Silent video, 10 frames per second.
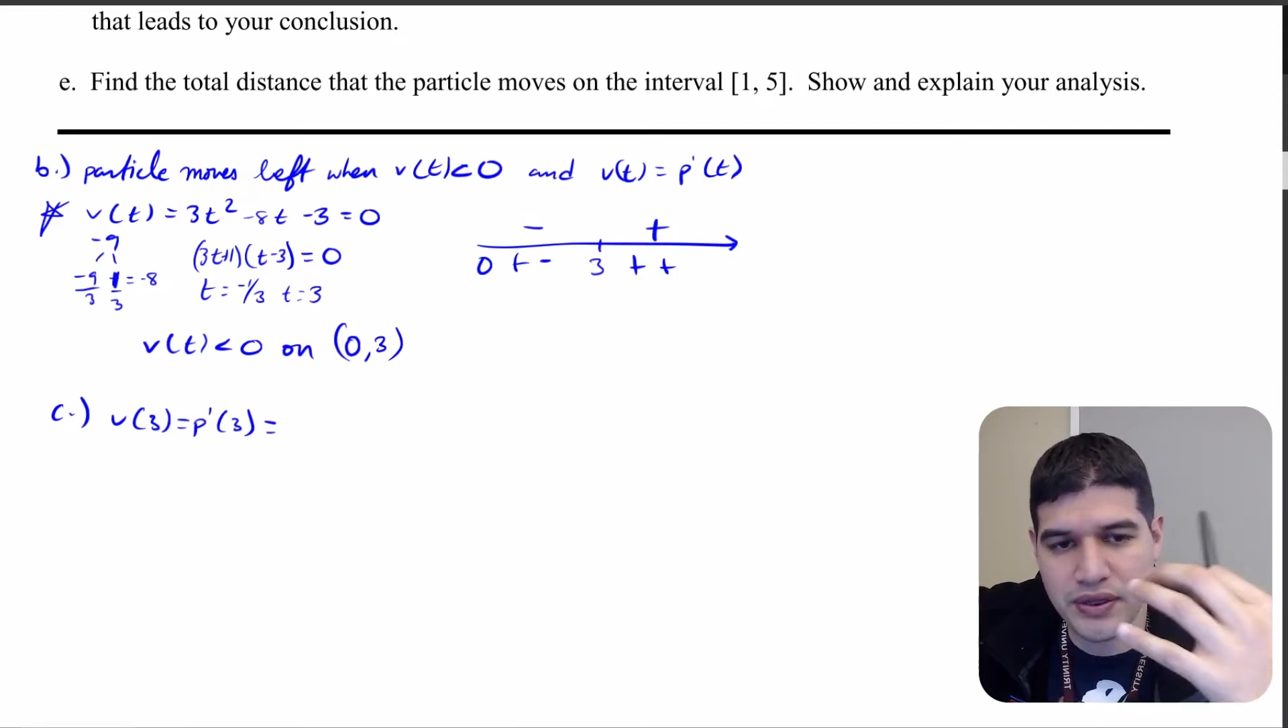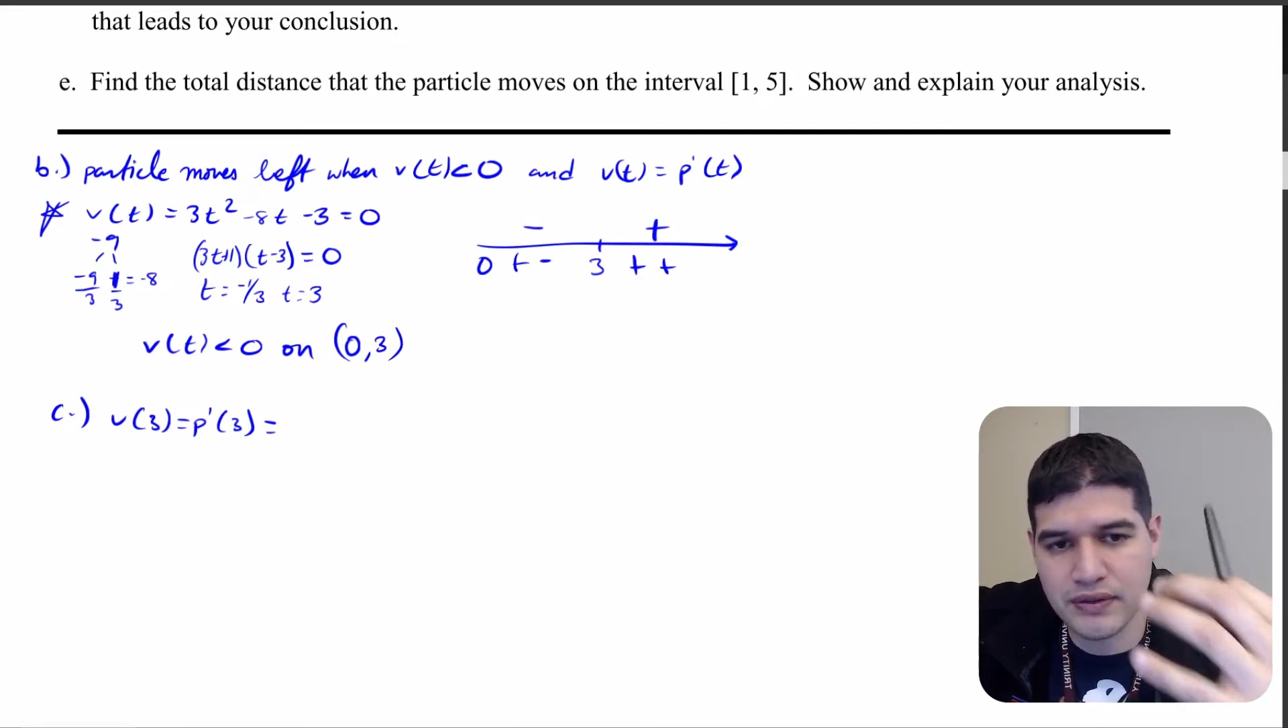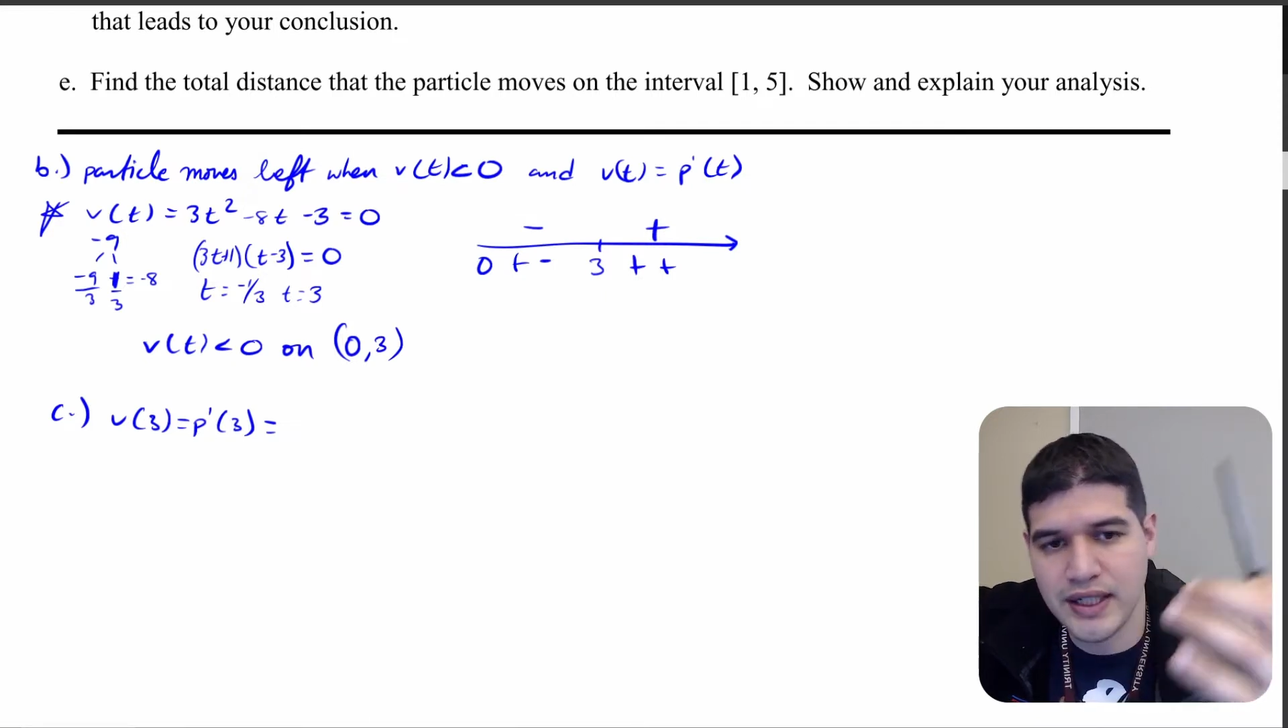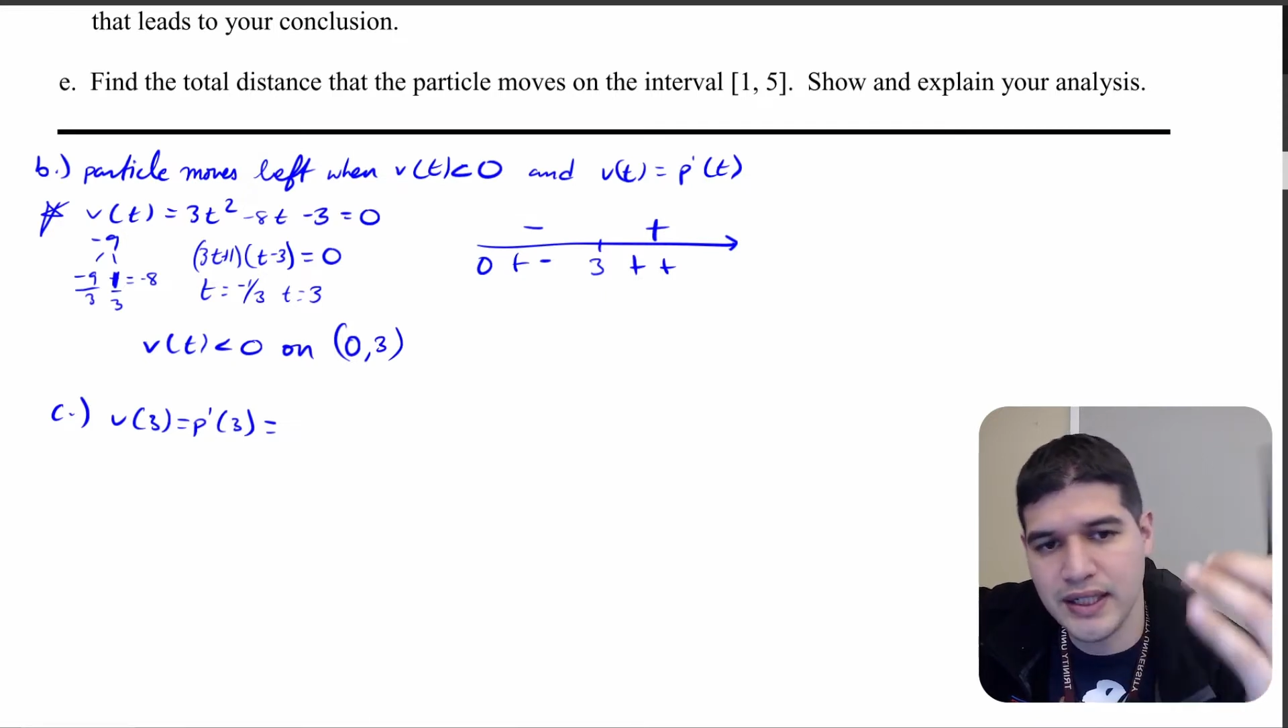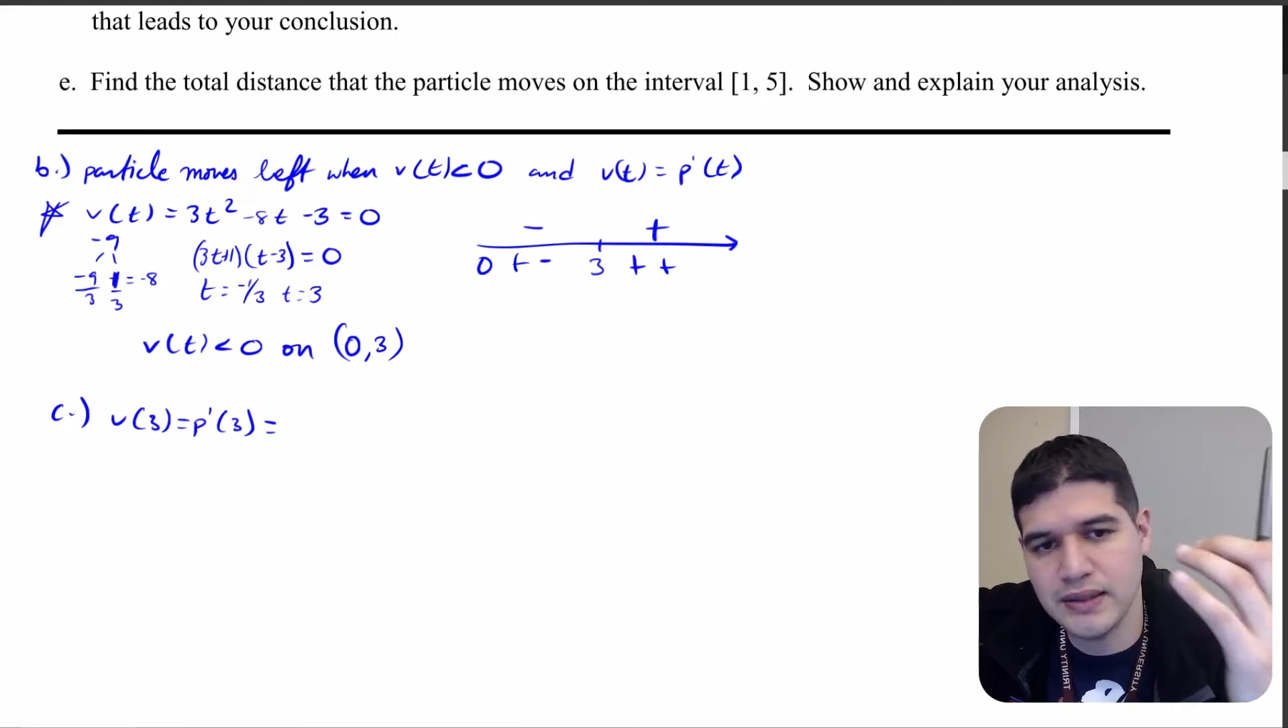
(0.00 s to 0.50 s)

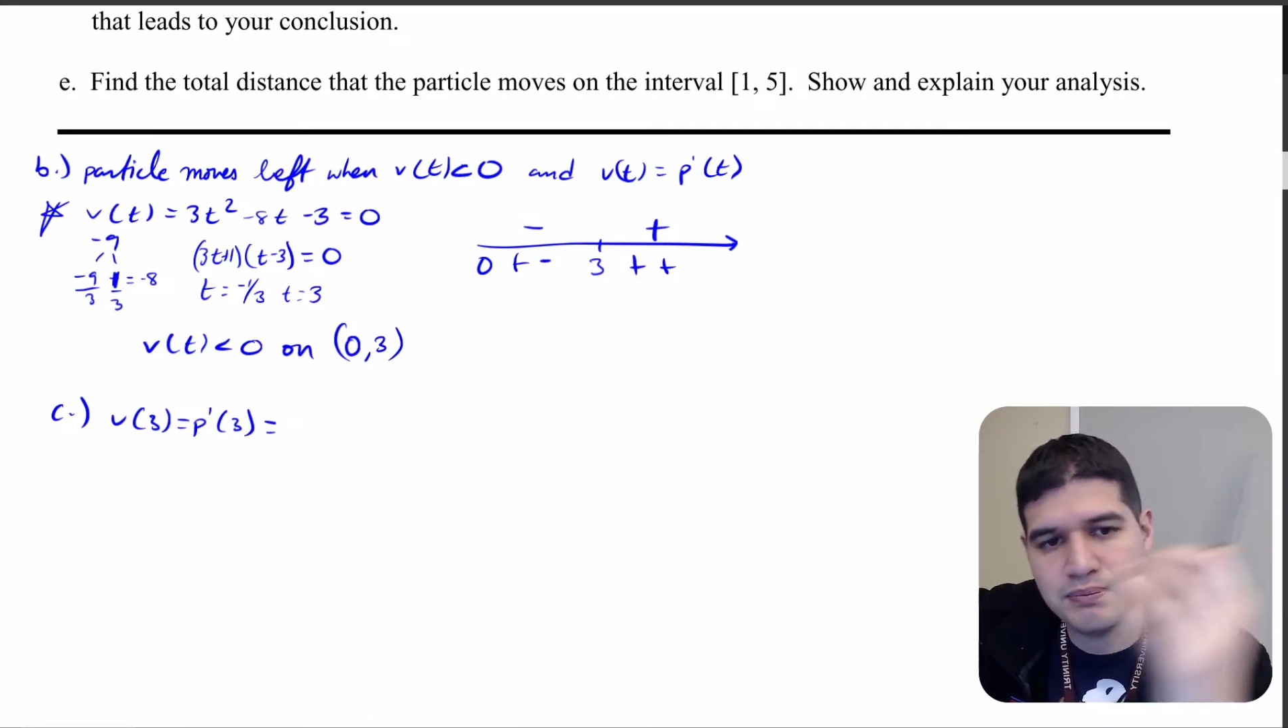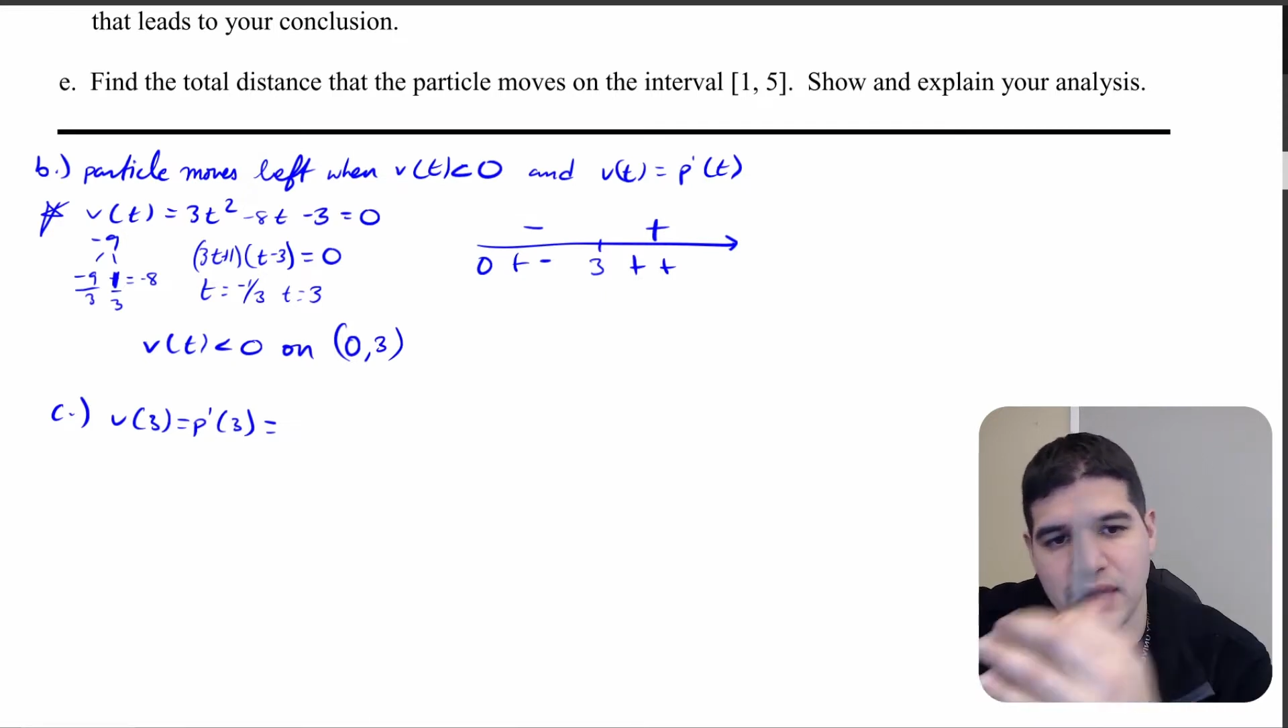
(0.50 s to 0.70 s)
3